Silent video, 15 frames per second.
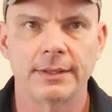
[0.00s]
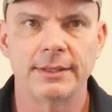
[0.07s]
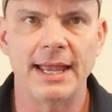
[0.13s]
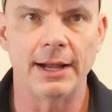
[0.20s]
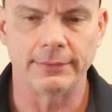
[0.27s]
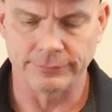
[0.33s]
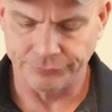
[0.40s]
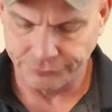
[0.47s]

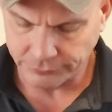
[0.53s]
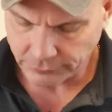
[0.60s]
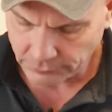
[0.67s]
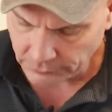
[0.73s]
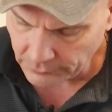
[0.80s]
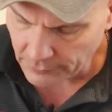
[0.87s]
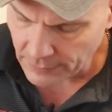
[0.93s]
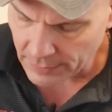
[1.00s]
Now,
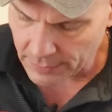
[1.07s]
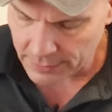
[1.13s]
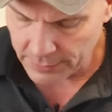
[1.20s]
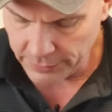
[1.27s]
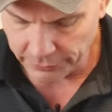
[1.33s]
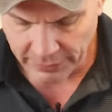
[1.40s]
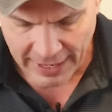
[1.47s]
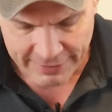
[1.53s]

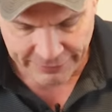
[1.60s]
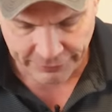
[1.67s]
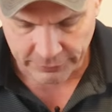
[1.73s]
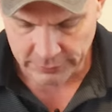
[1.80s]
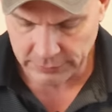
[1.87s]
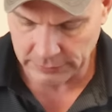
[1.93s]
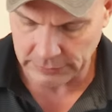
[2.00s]
the rifle